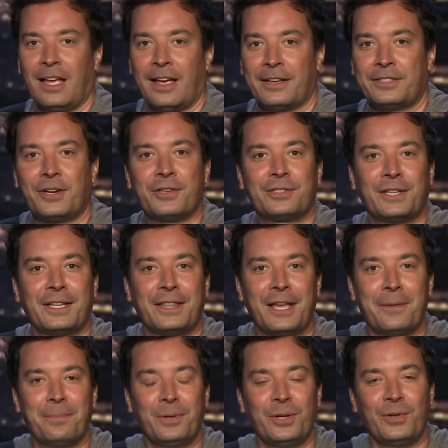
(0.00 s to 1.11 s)
Seriously, they
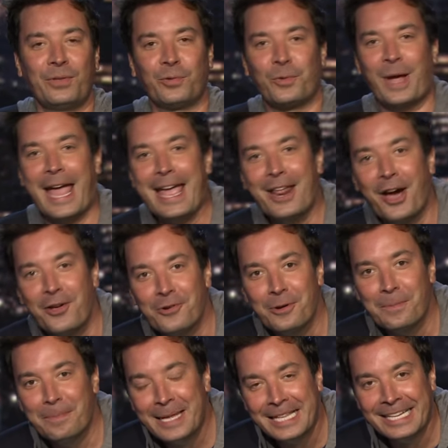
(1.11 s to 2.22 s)
blew through $800
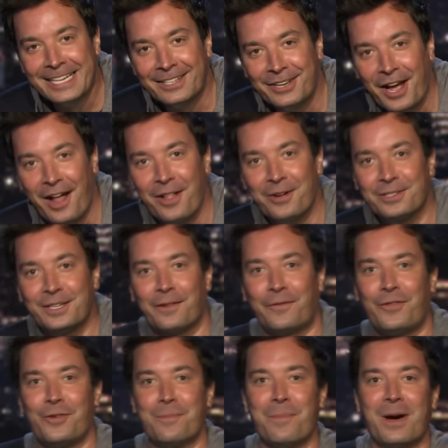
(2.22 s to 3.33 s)
million in a
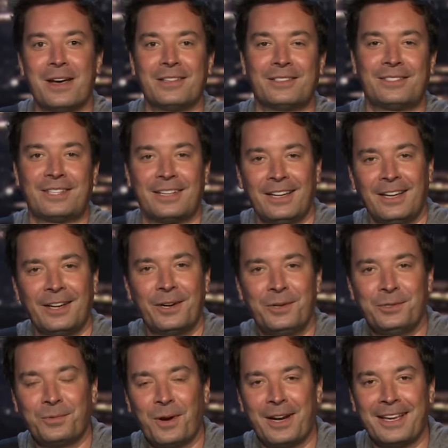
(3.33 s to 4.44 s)
few months.
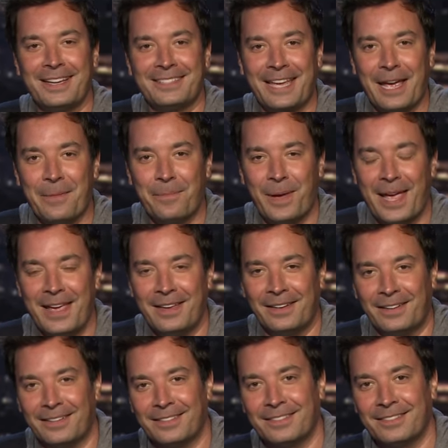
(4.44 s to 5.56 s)
Who's running his campaign?